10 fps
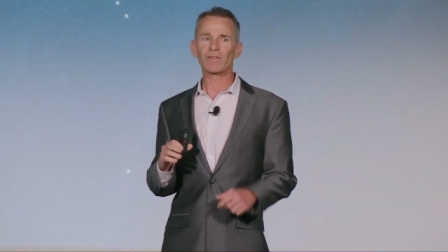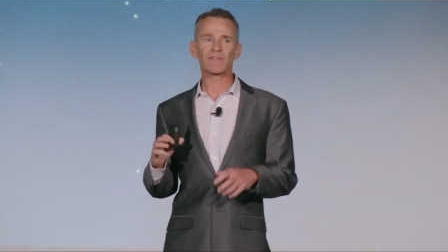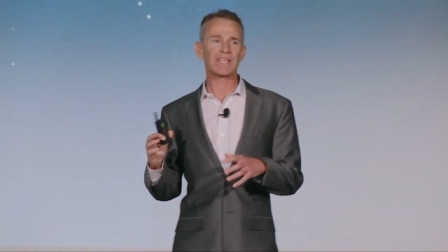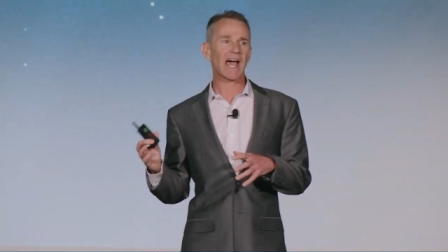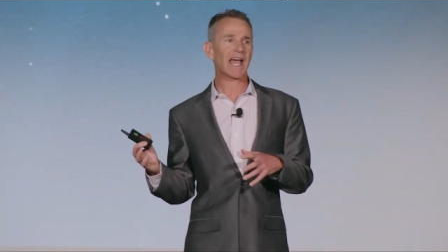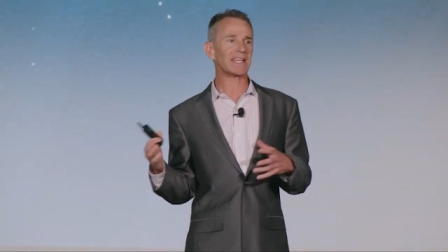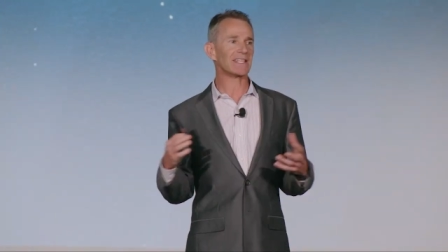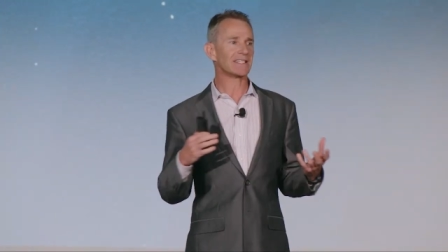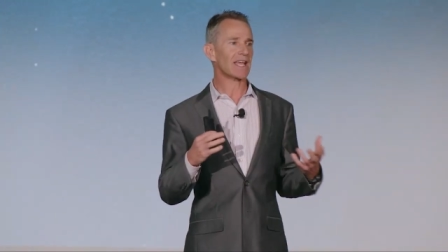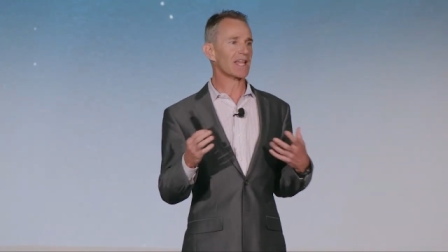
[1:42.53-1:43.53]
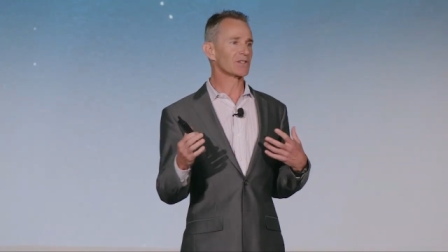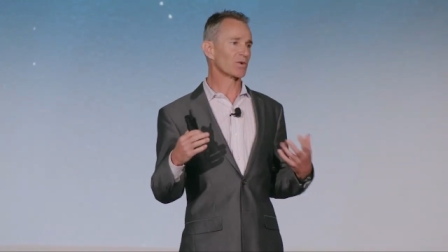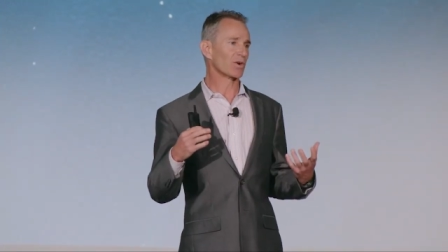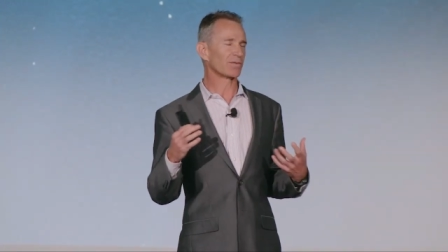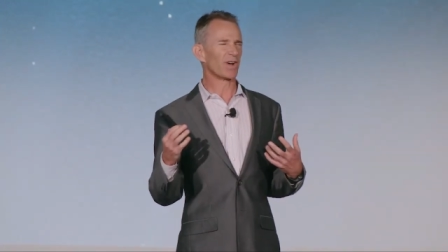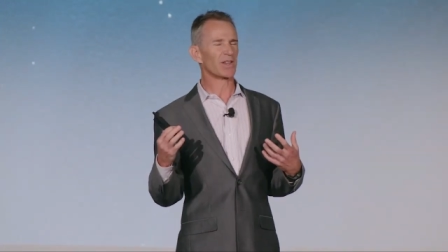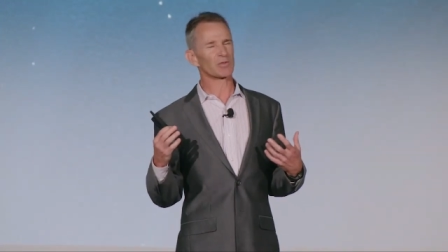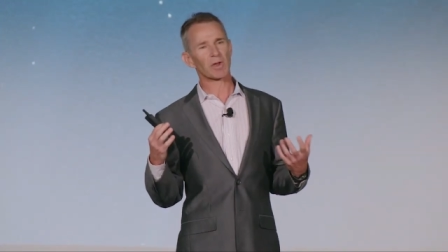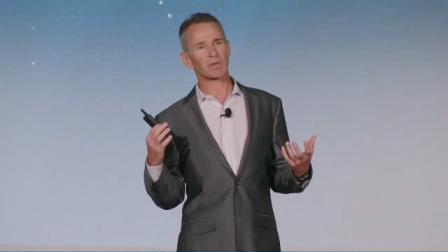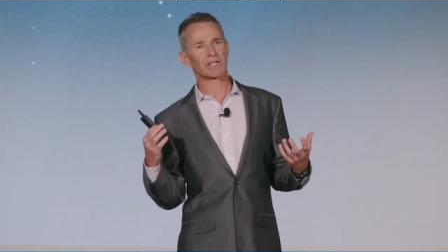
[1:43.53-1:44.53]
of the 9 and 10 scoring funds, or
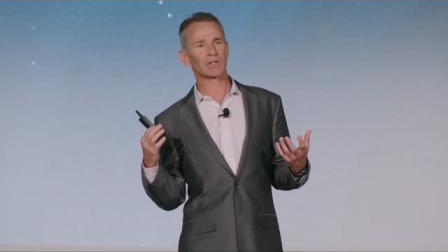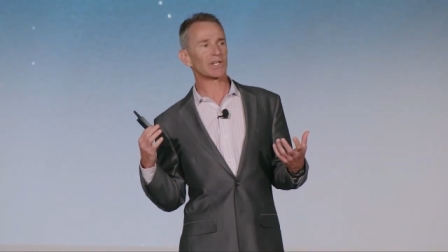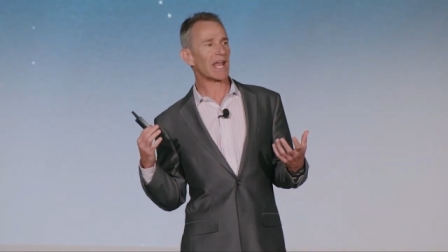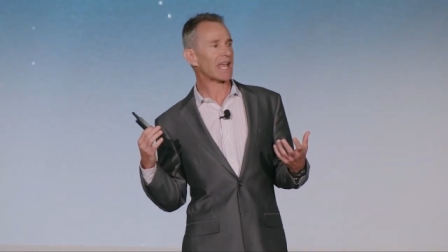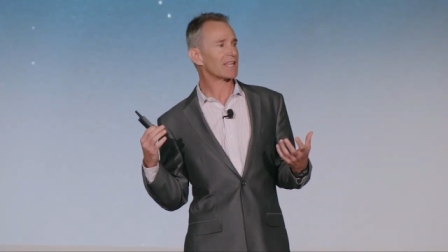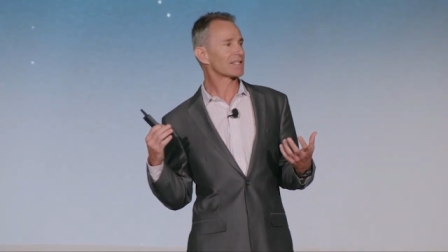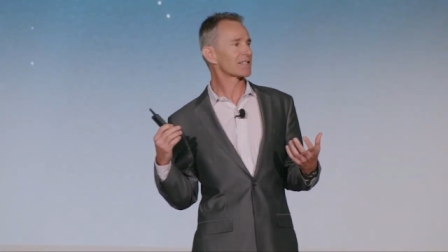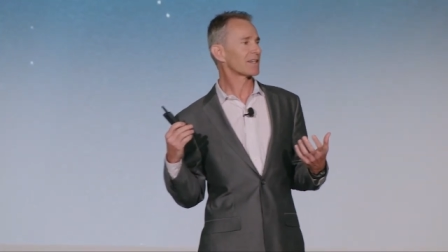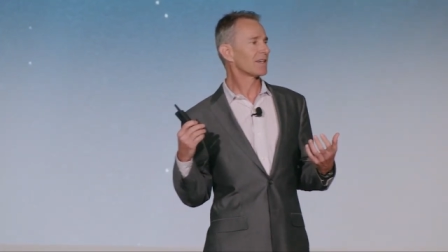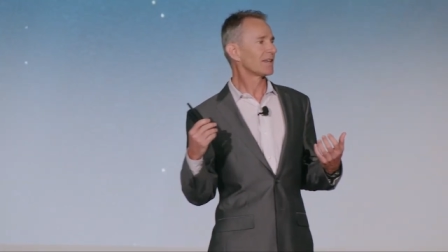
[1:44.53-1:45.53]
maybe included 8s,